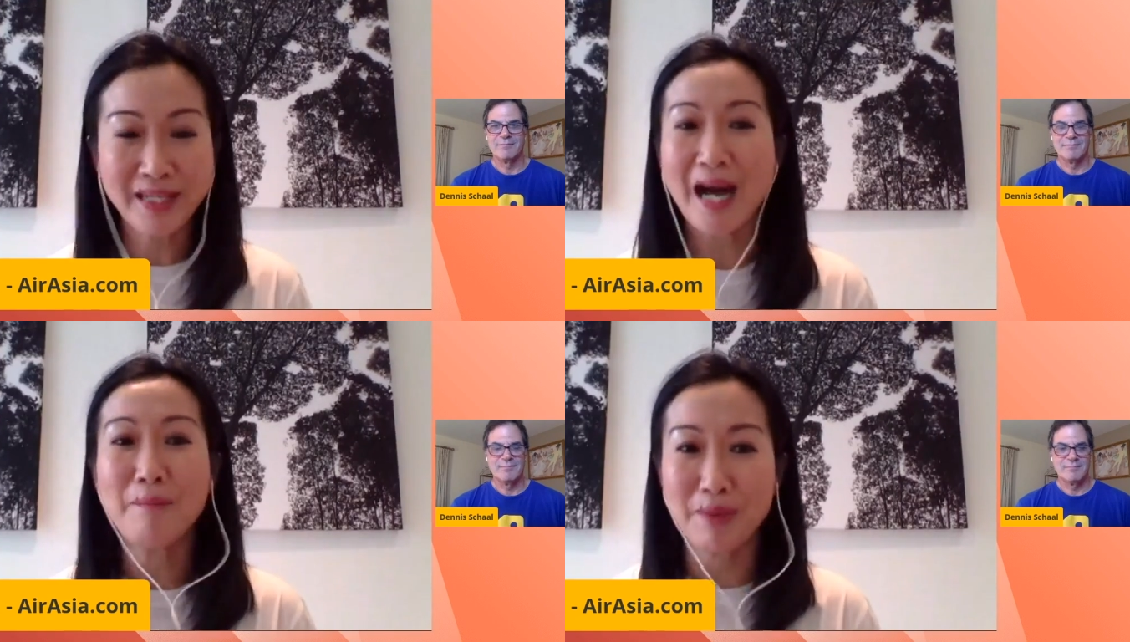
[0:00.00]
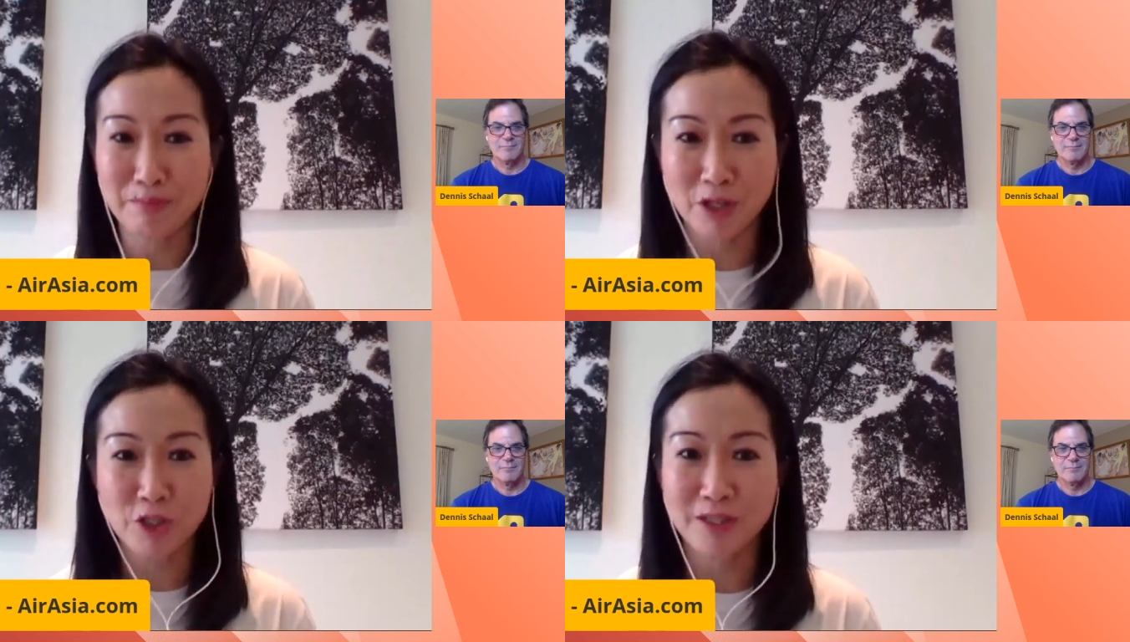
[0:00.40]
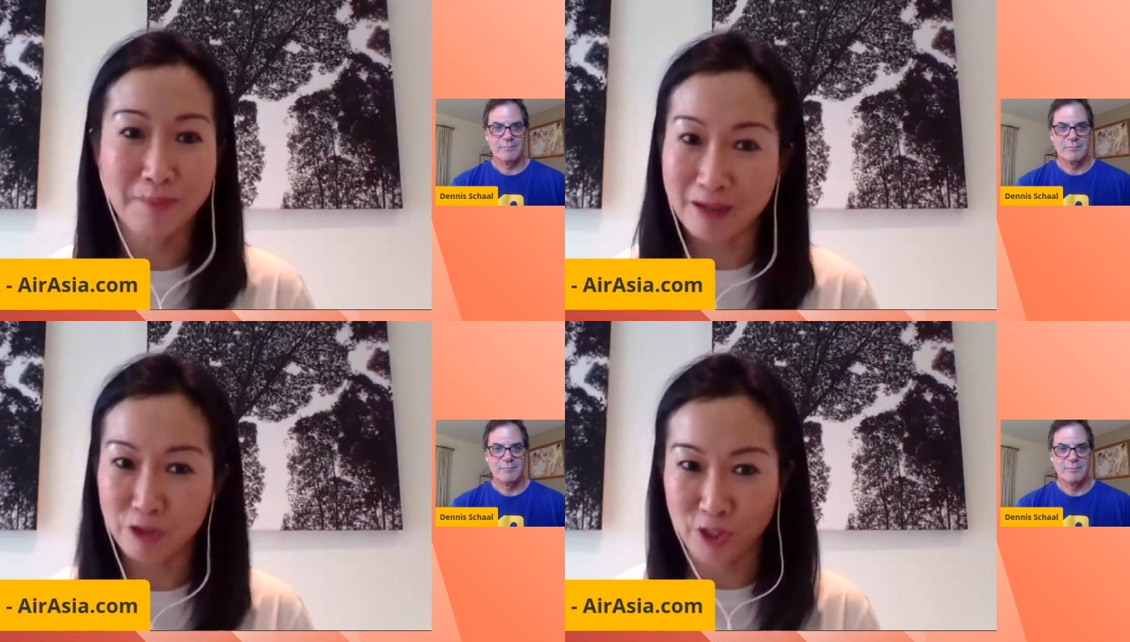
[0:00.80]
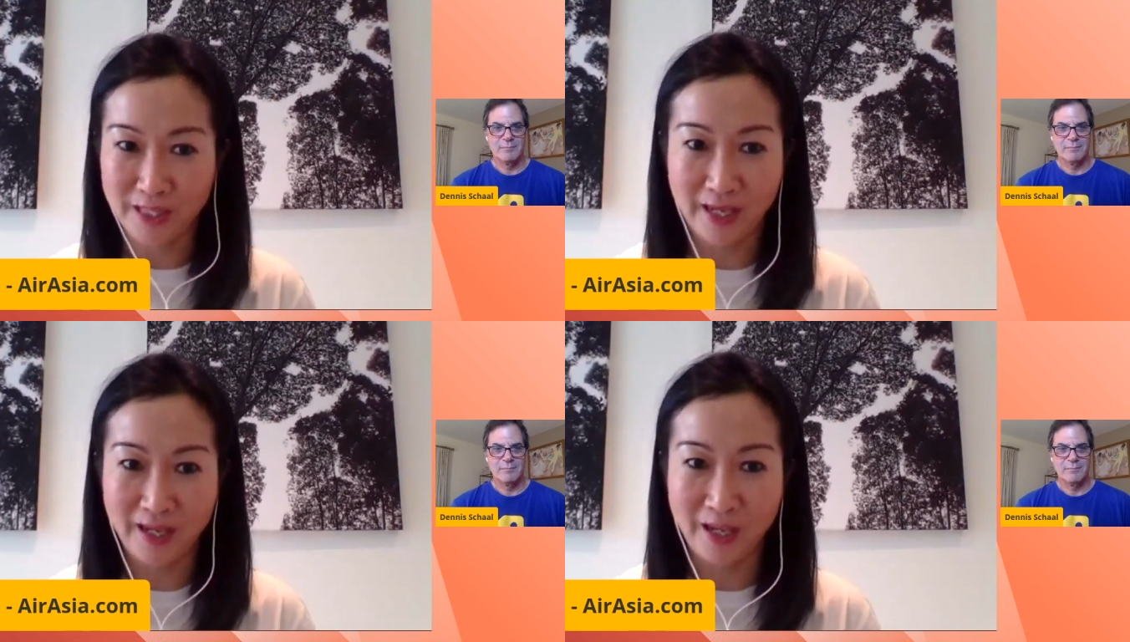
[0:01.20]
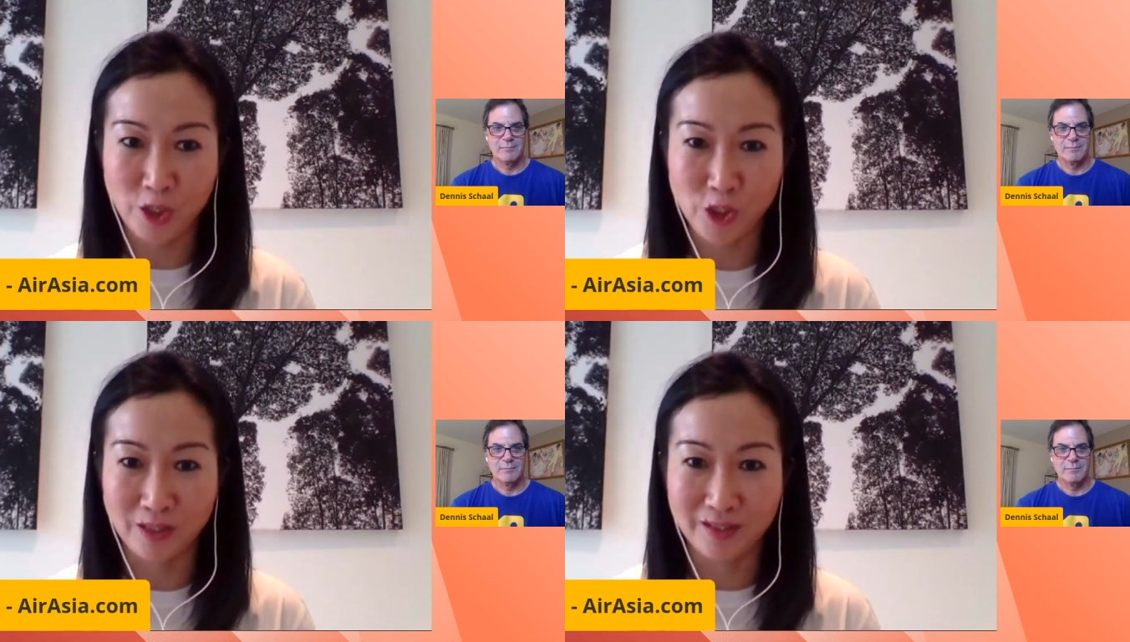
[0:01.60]
Speaker 1: we can't be precious about just
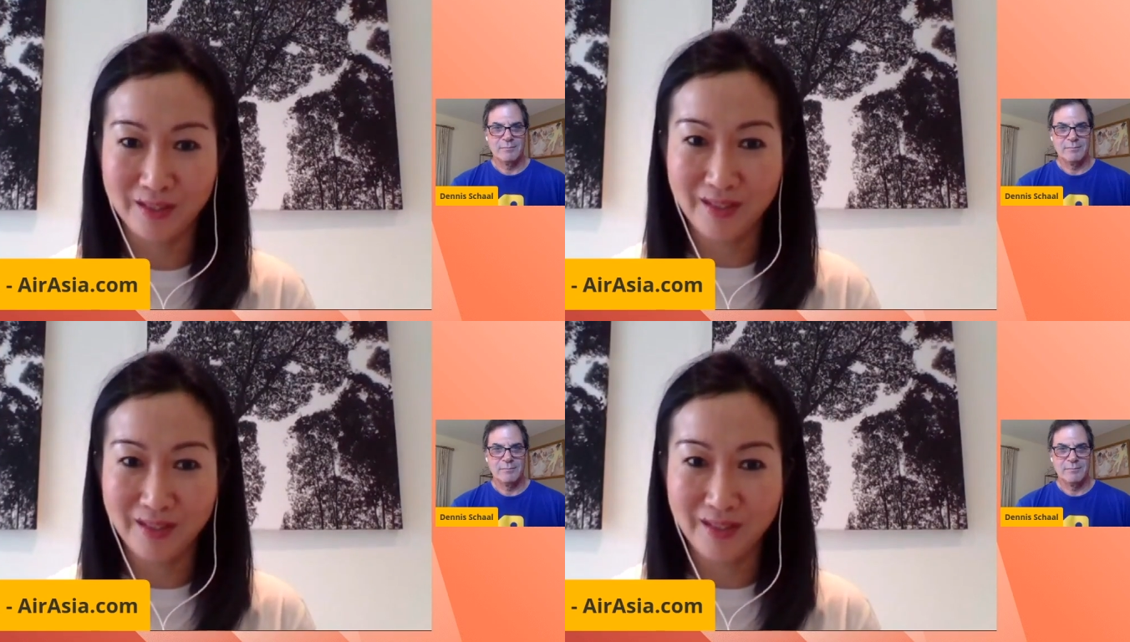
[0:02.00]
AirAsia.